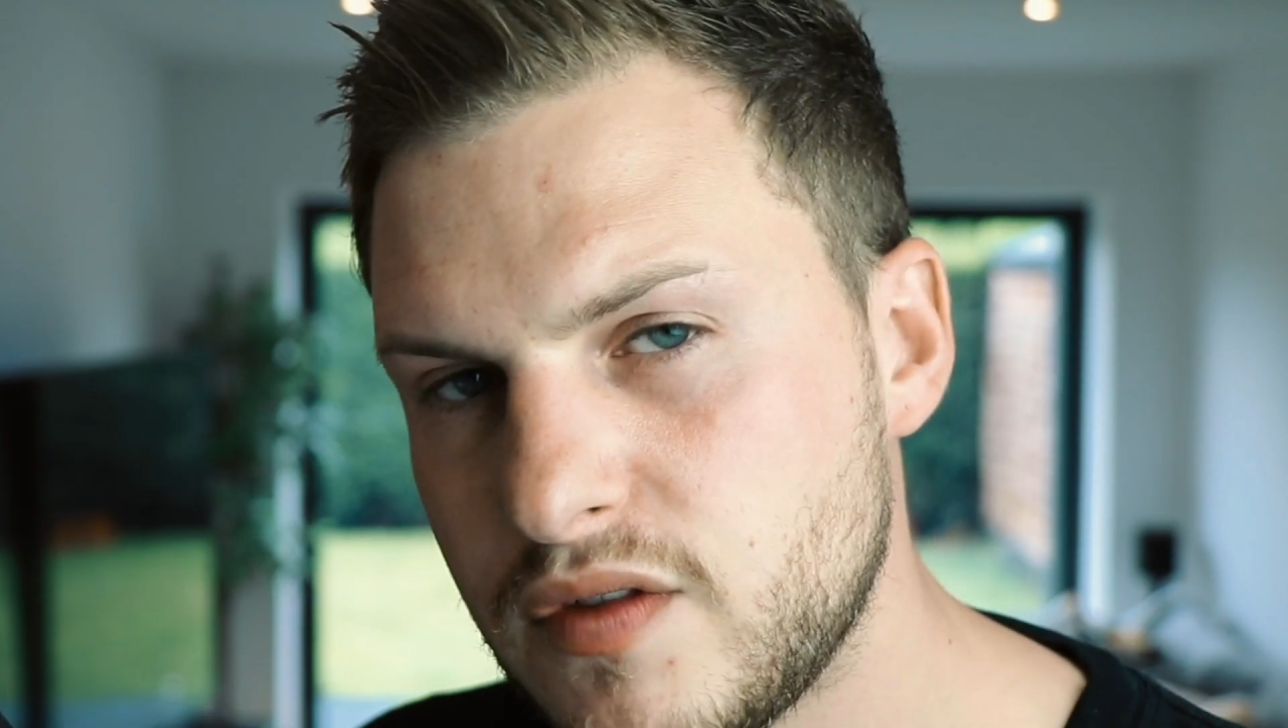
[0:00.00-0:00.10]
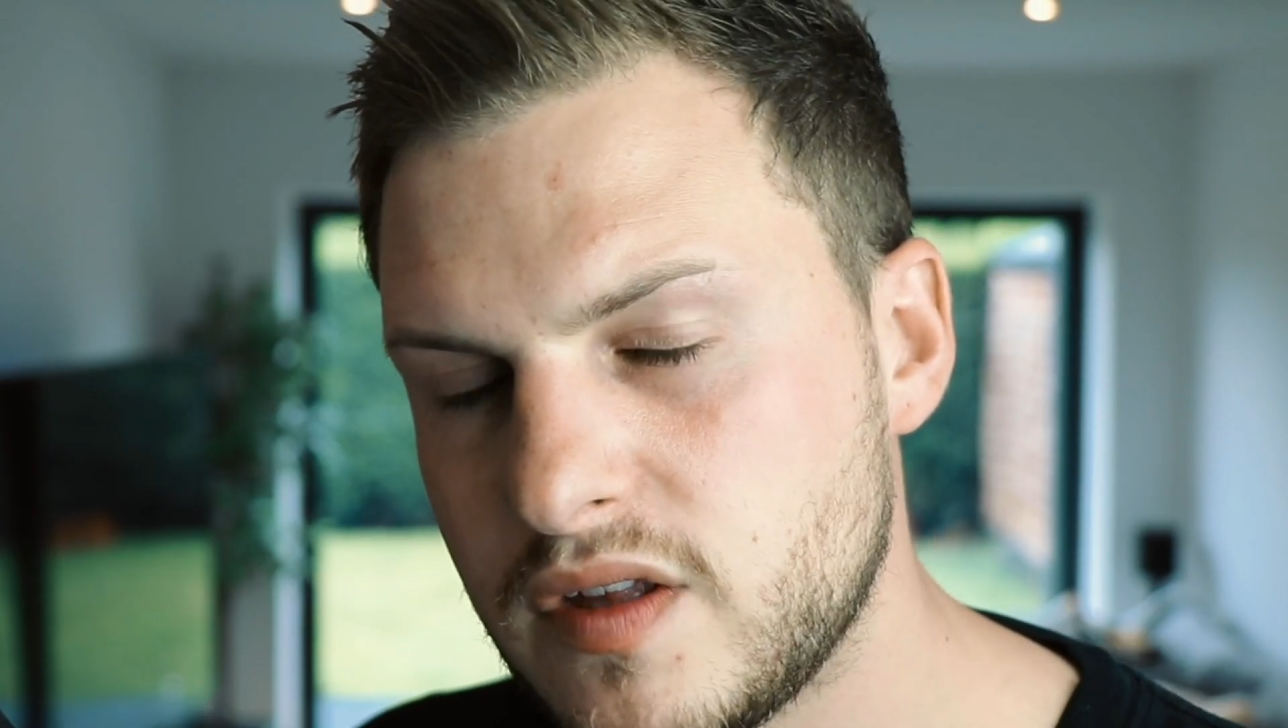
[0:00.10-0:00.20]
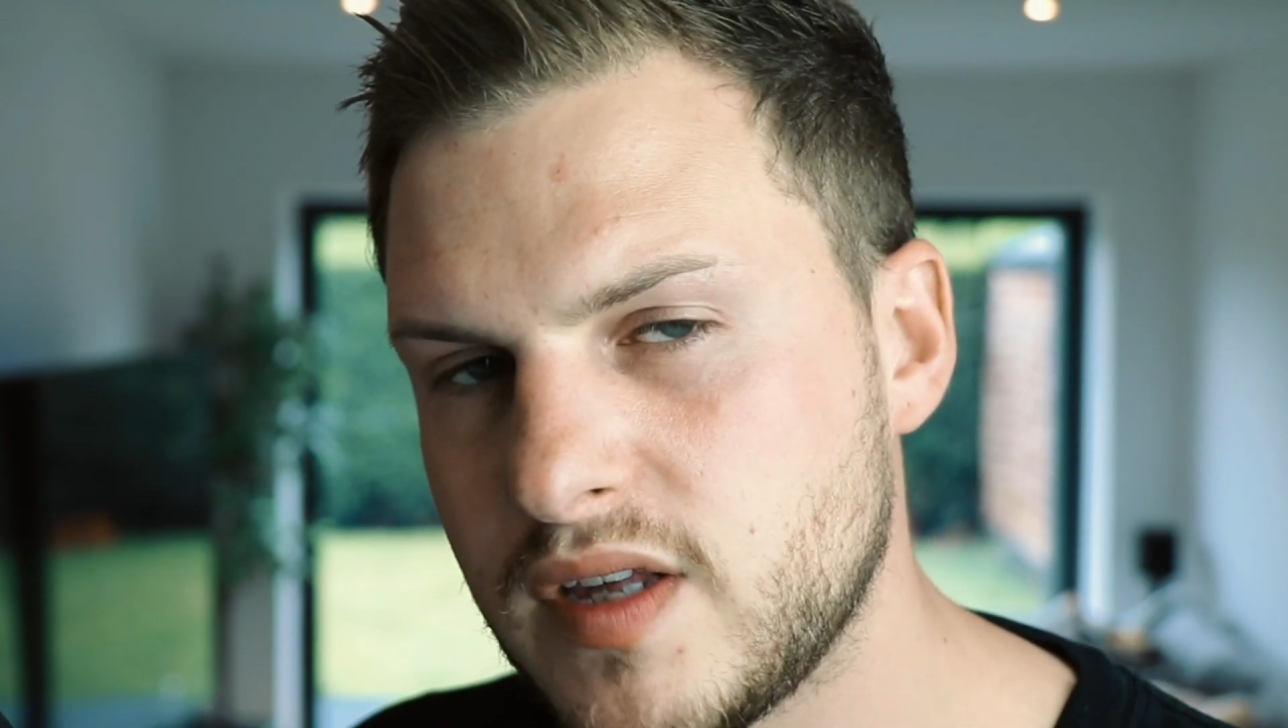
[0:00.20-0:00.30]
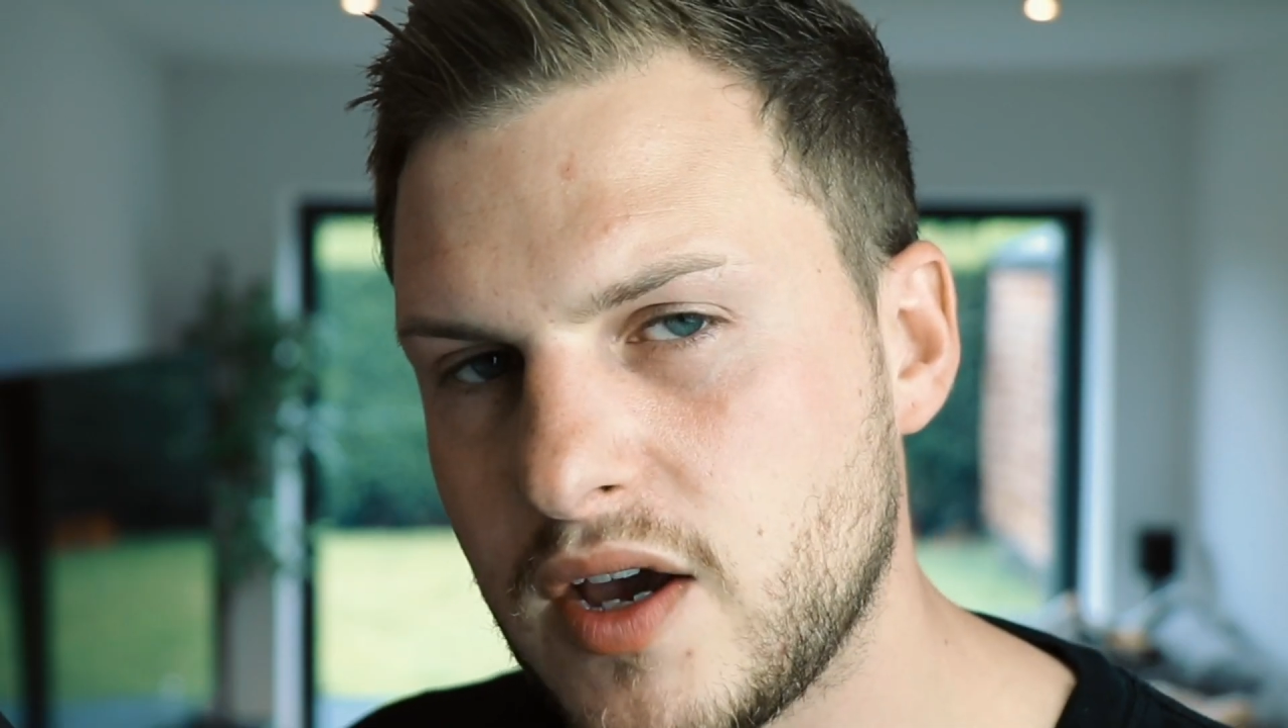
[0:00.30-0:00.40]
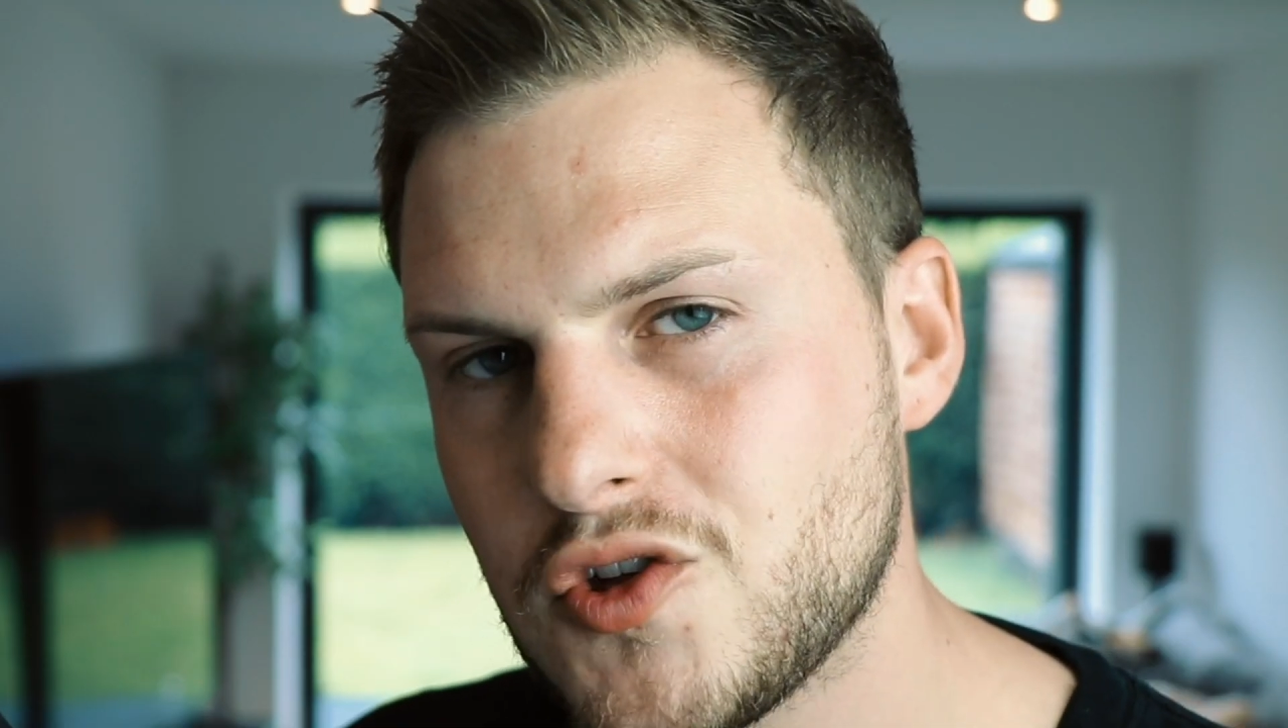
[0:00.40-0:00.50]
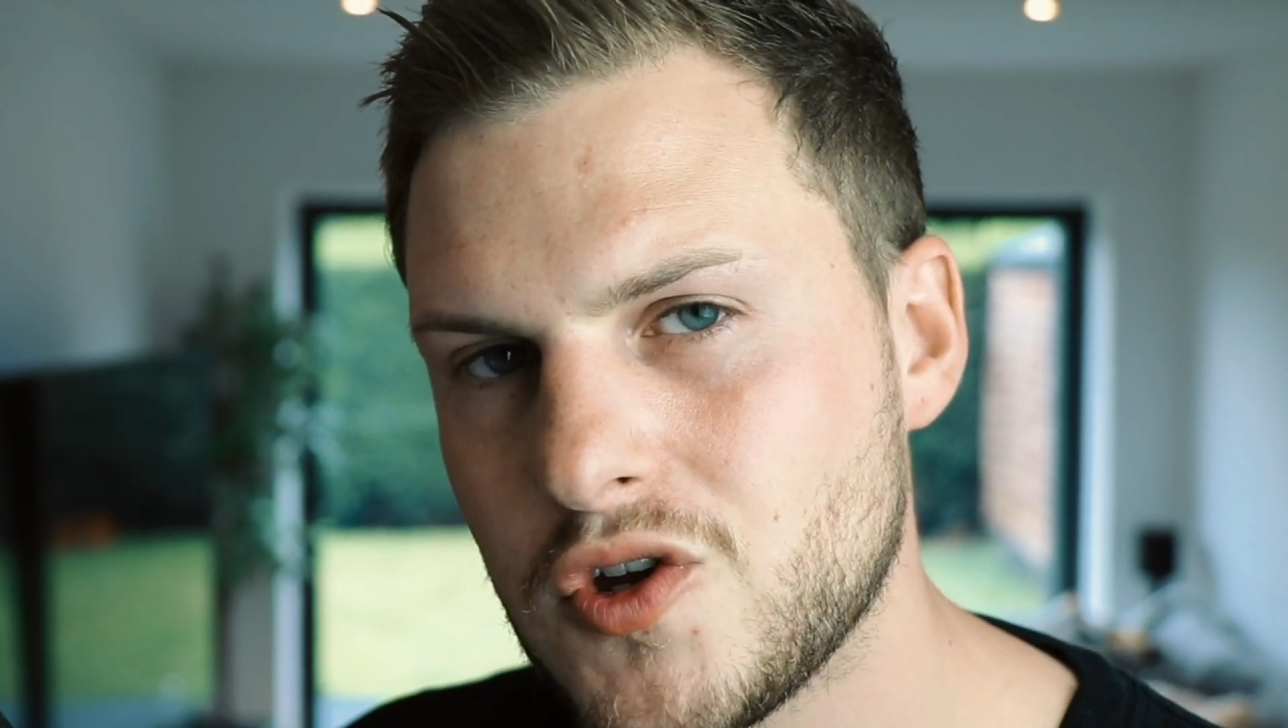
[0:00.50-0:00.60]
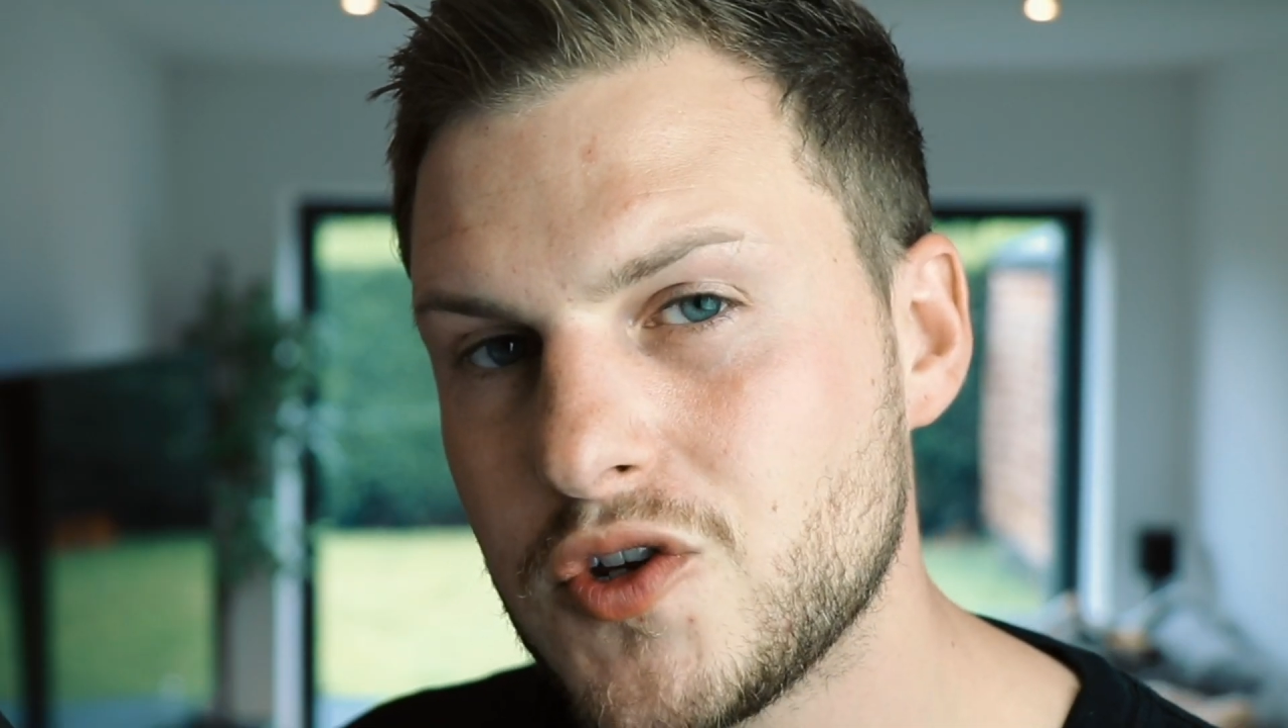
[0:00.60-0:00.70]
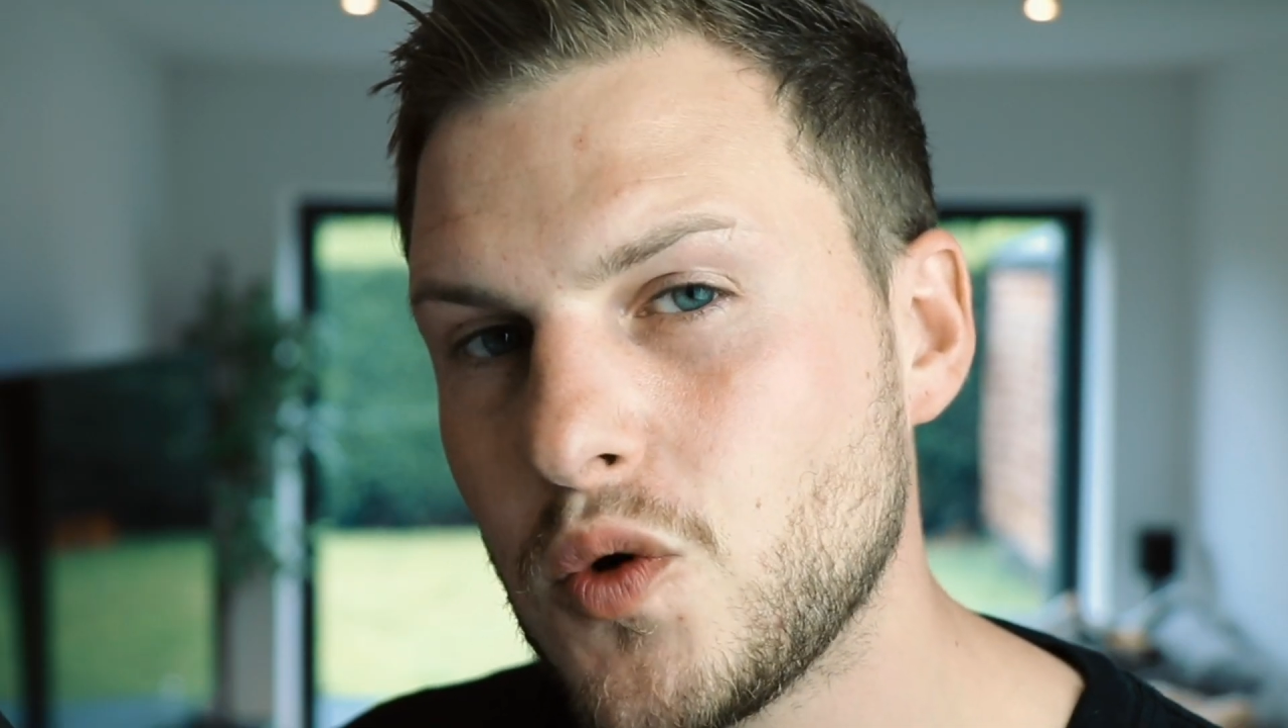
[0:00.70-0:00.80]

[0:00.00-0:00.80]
this section,